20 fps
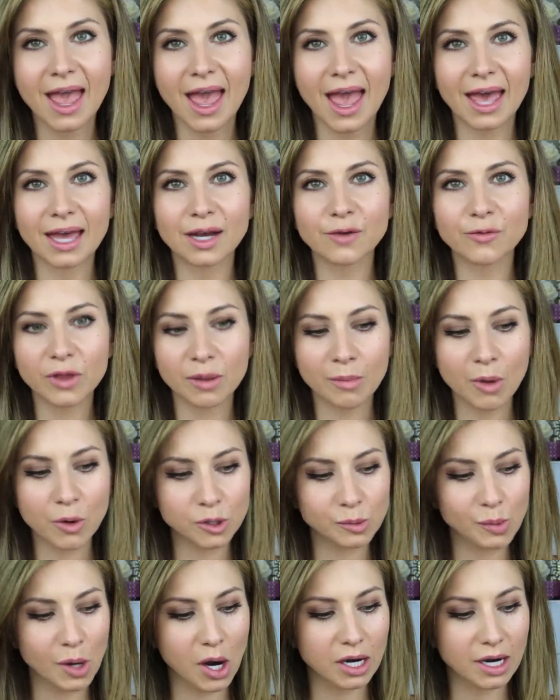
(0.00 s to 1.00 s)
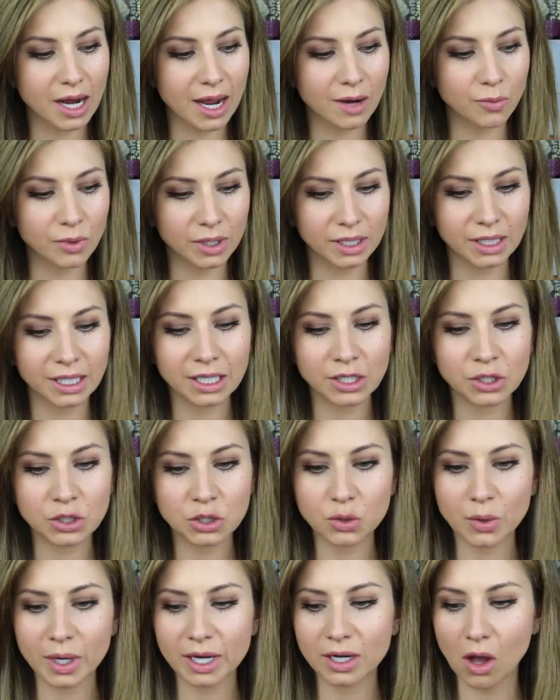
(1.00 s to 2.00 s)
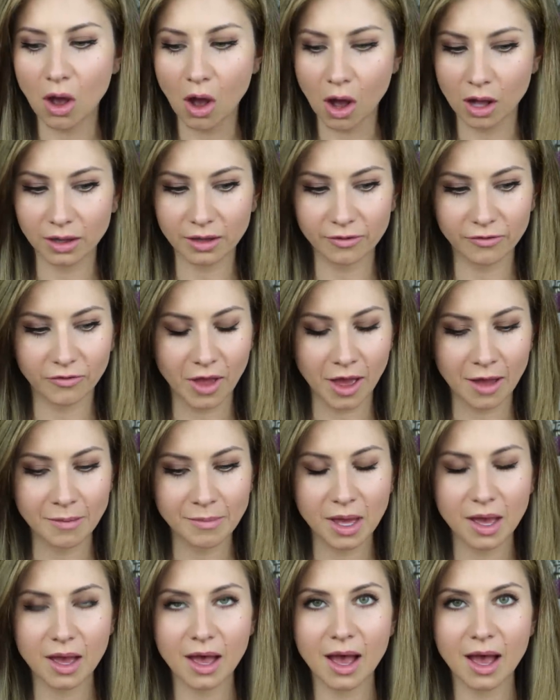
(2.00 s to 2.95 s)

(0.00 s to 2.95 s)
And for the most part, I really enjoyed all of them.